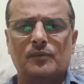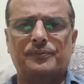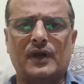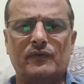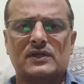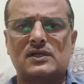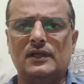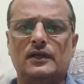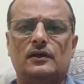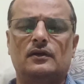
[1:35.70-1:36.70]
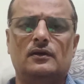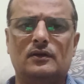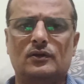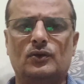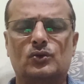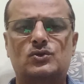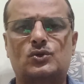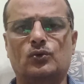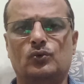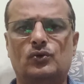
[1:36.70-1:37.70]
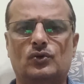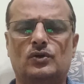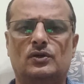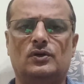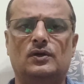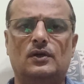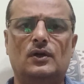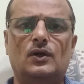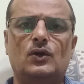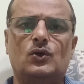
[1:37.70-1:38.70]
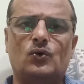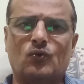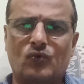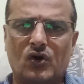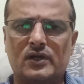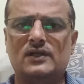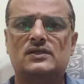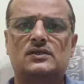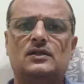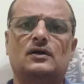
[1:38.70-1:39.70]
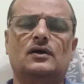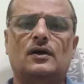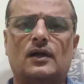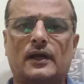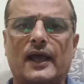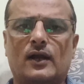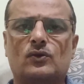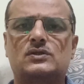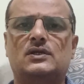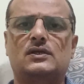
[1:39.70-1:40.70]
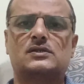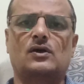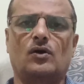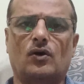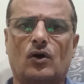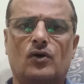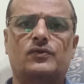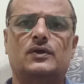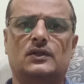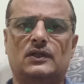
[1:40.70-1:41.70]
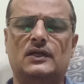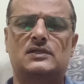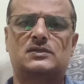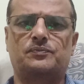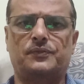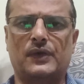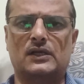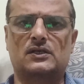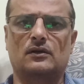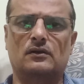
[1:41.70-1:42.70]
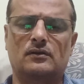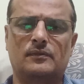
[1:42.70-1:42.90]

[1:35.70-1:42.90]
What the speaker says: previously used to. What is the diagnosis of this patient?